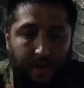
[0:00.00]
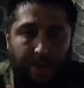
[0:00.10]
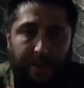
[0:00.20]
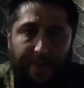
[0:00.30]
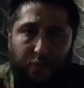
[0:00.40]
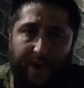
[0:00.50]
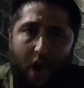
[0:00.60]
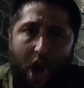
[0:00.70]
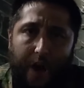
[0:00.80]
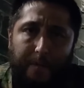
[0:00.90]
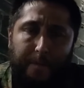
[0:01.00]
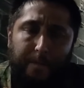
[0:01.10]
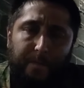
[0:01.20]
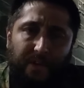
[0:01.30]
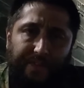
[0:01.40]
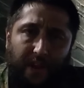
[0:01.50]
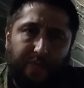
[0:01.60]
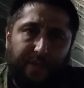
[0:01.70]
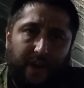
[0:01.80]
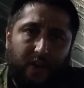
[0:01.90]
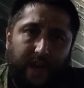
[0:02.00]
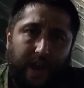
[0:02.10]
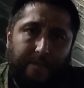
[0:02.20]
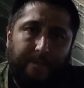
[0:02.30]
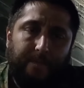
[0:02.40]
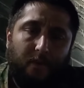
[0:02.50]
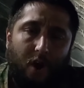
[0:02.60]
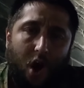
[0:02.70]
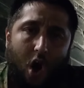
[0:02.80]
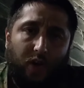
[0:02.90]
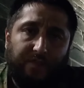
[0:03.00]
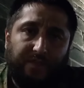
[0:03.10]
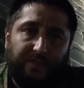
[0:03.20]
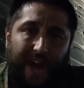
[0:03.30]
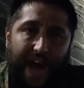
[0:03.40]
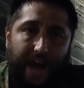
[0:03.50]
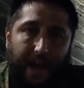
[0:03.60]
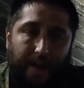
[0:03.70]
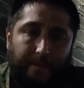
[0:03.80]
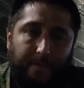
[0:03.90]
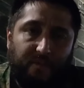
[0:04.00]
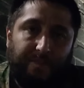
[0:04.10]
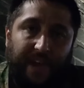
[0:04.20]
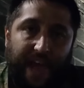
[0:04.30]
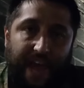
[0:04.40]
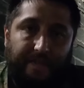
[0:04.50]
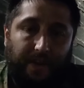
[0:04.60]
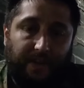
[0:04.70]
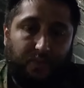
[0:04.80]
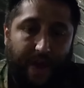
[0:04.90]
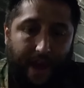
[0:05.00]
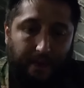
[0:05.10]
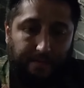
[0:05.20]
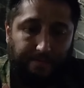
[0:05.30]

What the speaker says: This went on until nearly all of society was behaving this way.